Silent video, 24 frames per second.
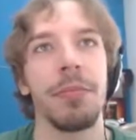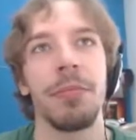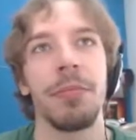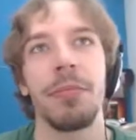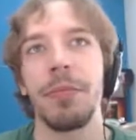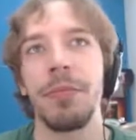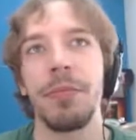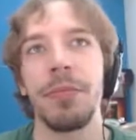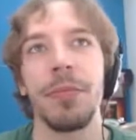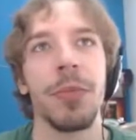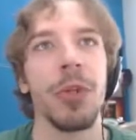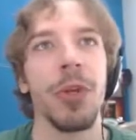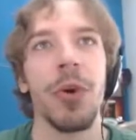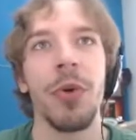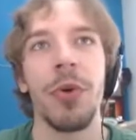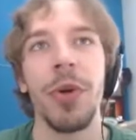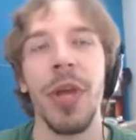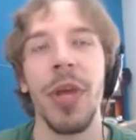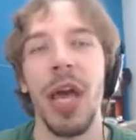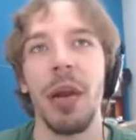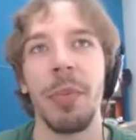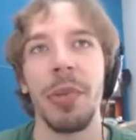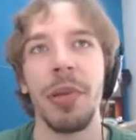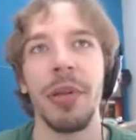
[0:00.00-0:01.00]

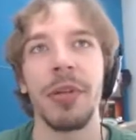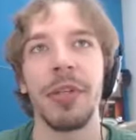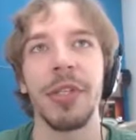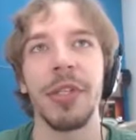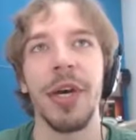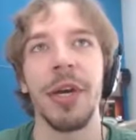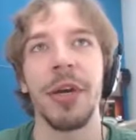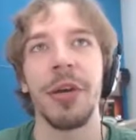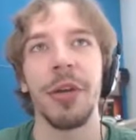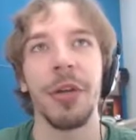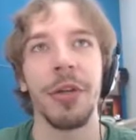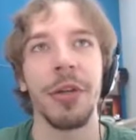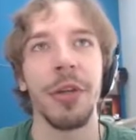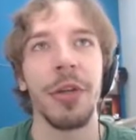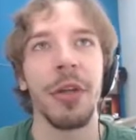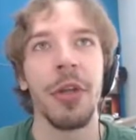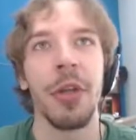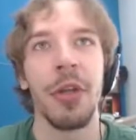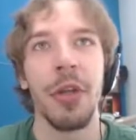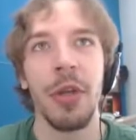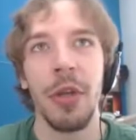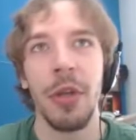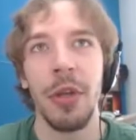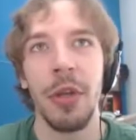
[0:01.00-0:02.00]
caterpillar tire
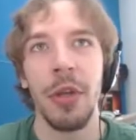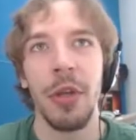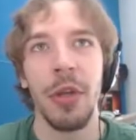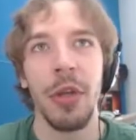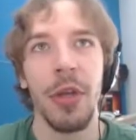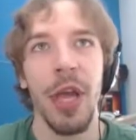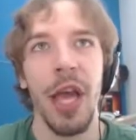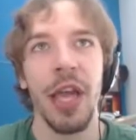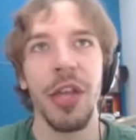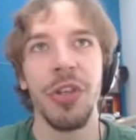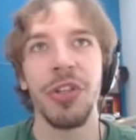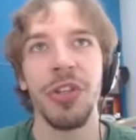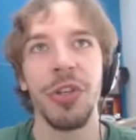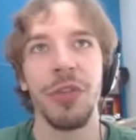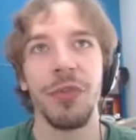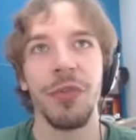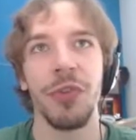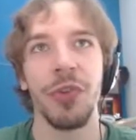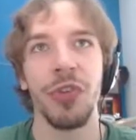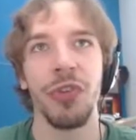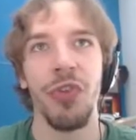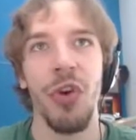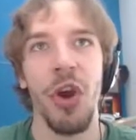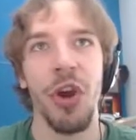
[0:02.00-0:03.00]
engine of
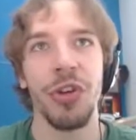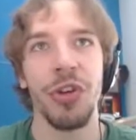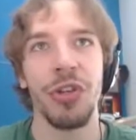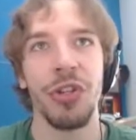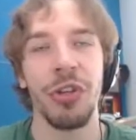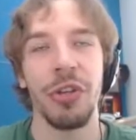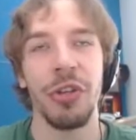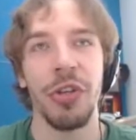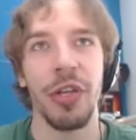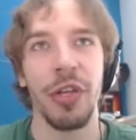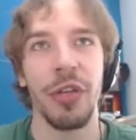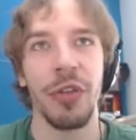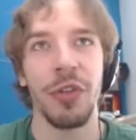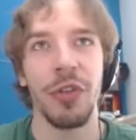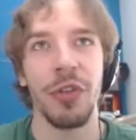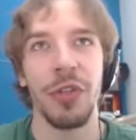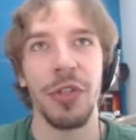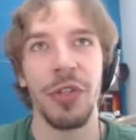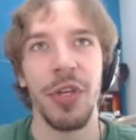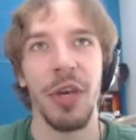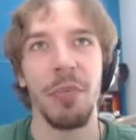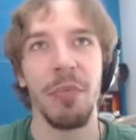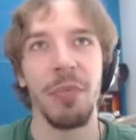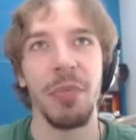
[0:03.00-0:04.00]
destruction that just
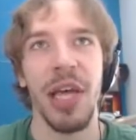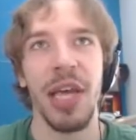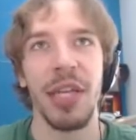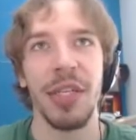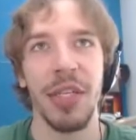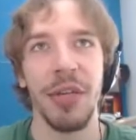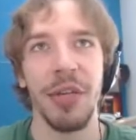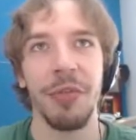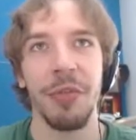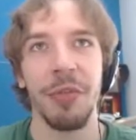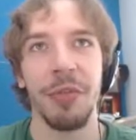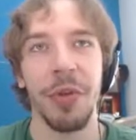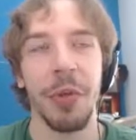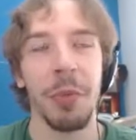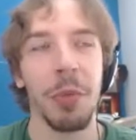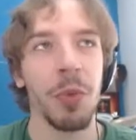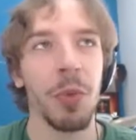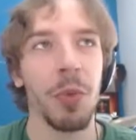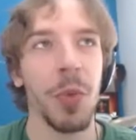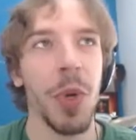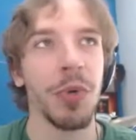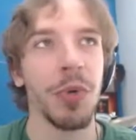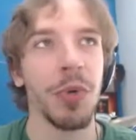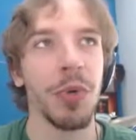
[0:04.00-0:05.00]
can blast everything, but
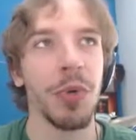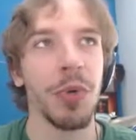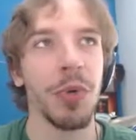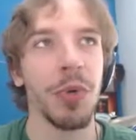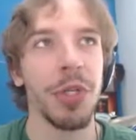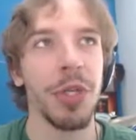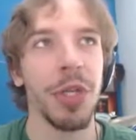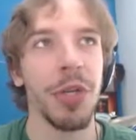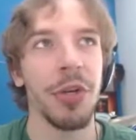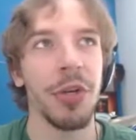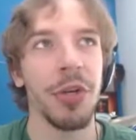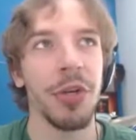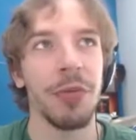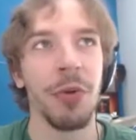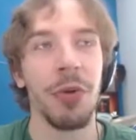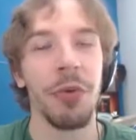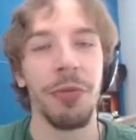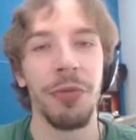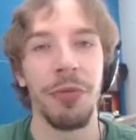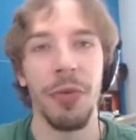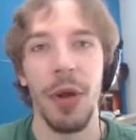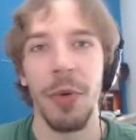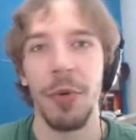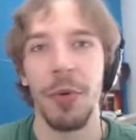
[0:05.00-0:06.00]
why would you want that on a roof?
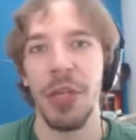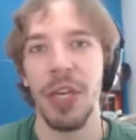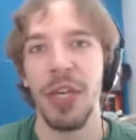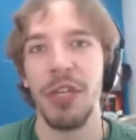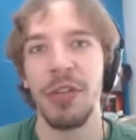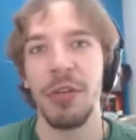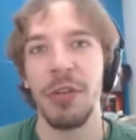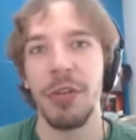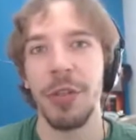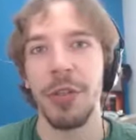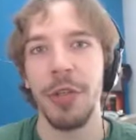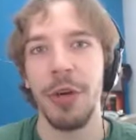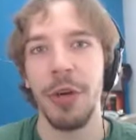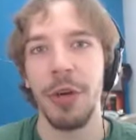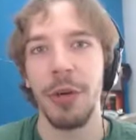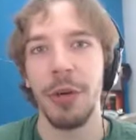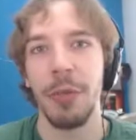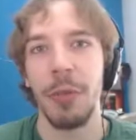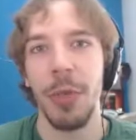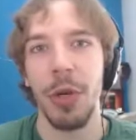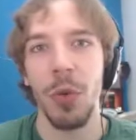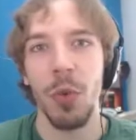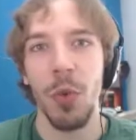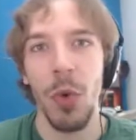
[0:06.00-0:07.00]
I was actually talking
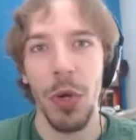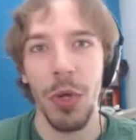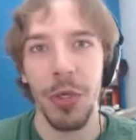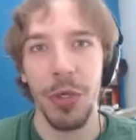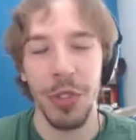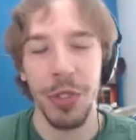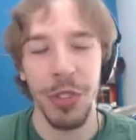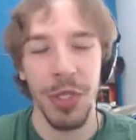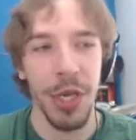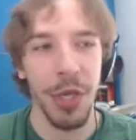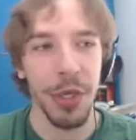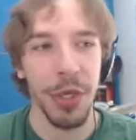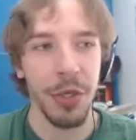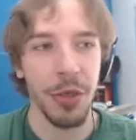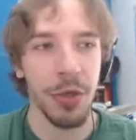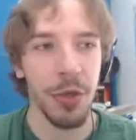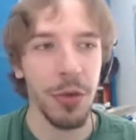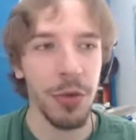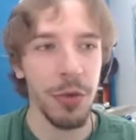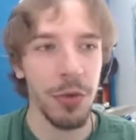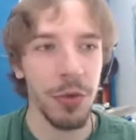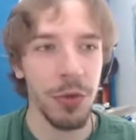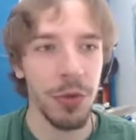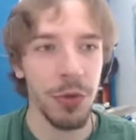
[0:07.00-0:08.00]
about a water tank,
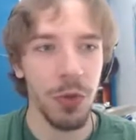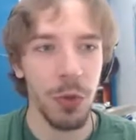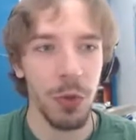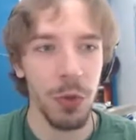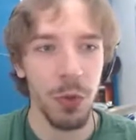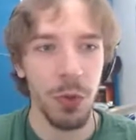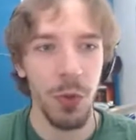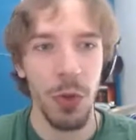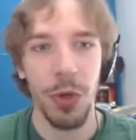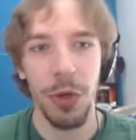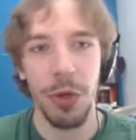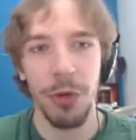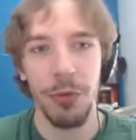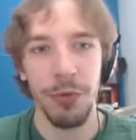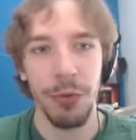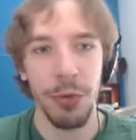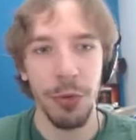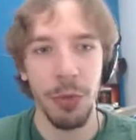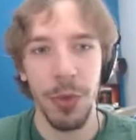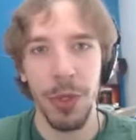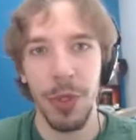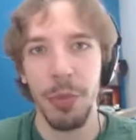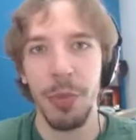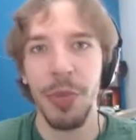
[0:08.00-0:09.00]
to store the water for
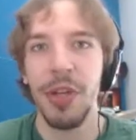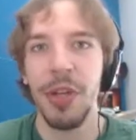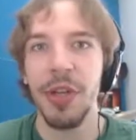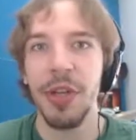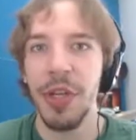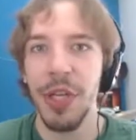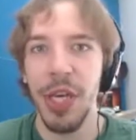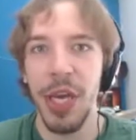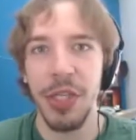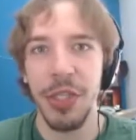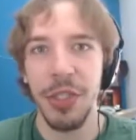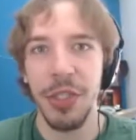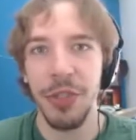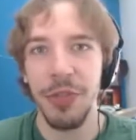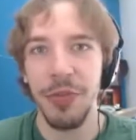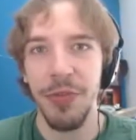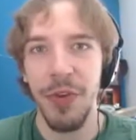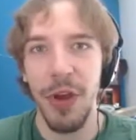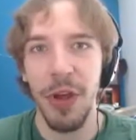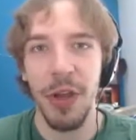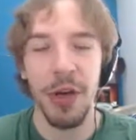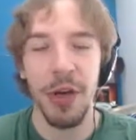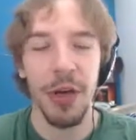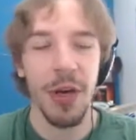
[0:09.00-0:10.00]
when the building catches fire.